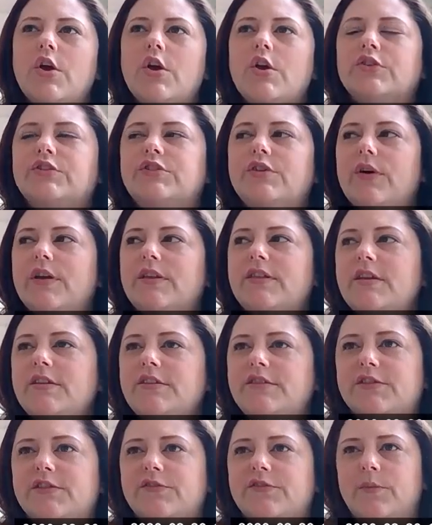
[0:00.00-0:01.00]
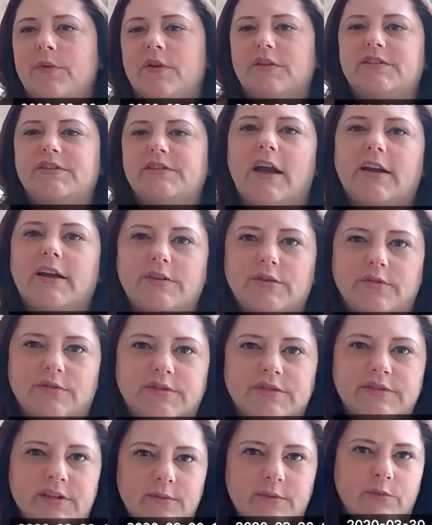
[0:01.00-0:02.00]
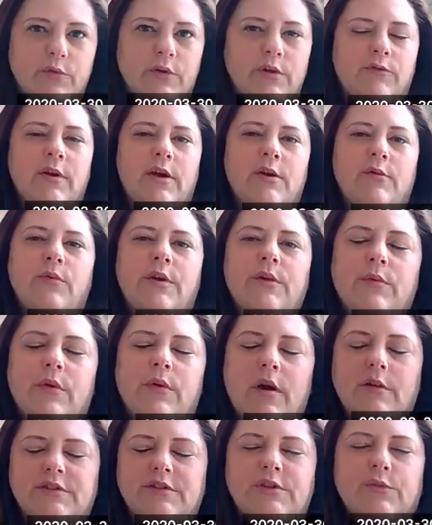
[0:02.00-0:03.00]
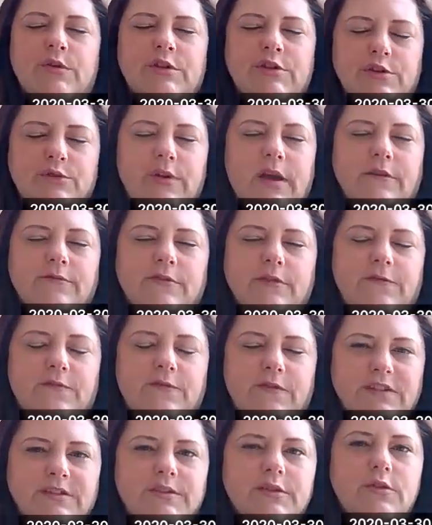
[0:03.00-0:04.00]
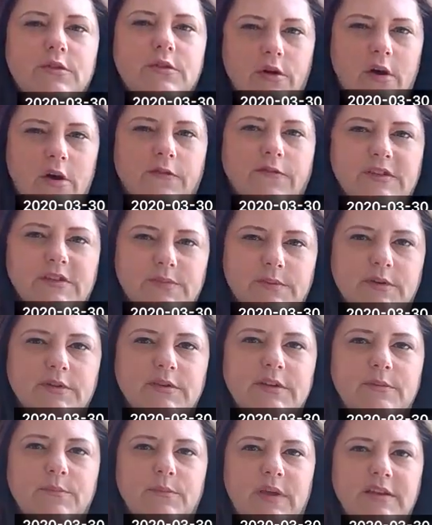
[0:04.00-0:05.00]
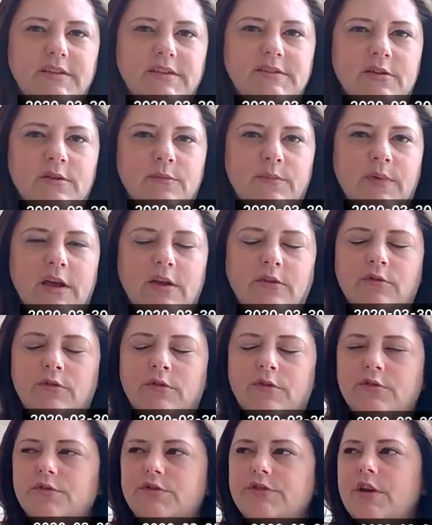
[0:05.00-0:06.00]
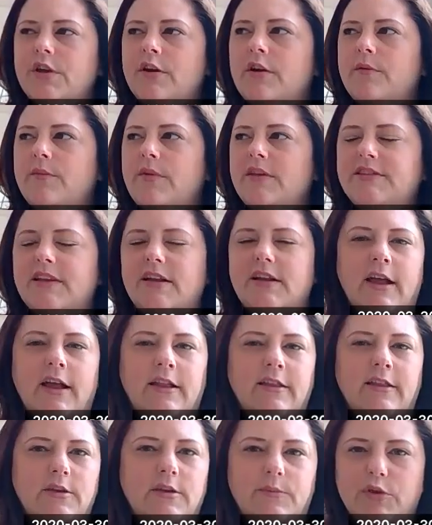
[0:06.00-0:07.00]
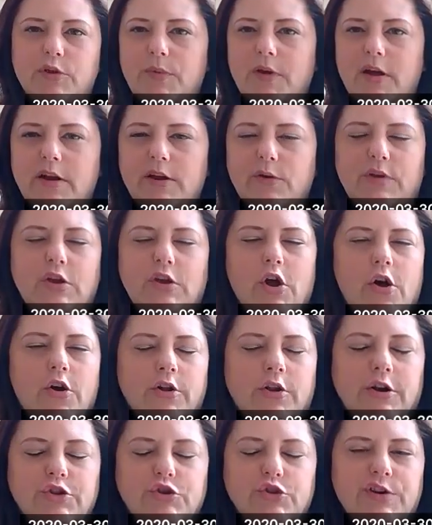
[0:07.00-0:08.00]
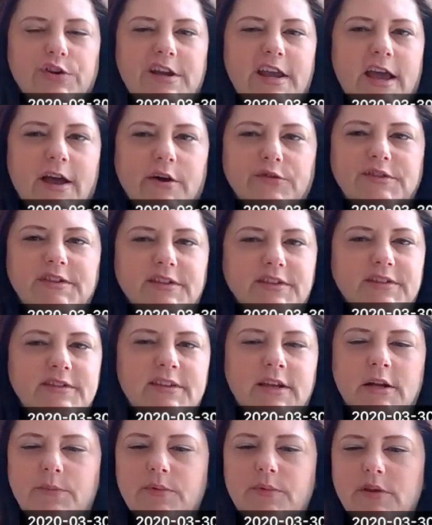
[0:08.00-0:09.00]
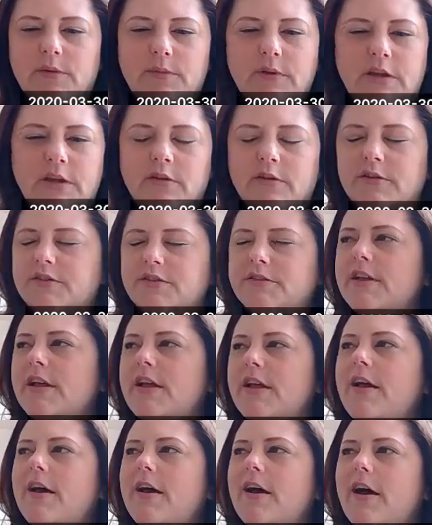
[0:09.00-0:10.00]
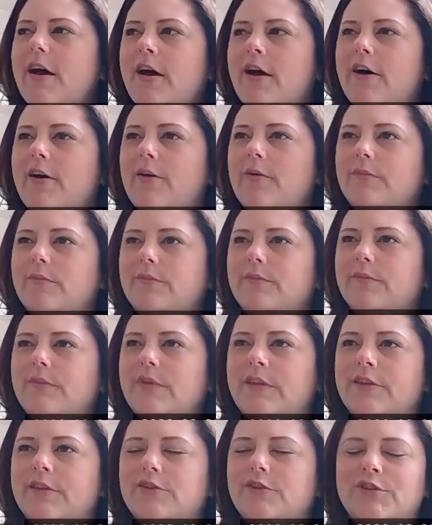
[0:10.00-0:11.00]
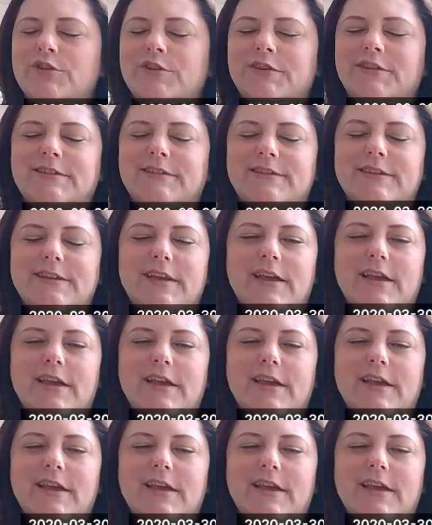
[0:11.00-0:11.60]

So I think just from a tactical standpoint, right, we do have a physical office building based here in Baton Rouge. It's at Highland and Bluebonnet. We call it our tree house. It's set up in the piers, in the trees.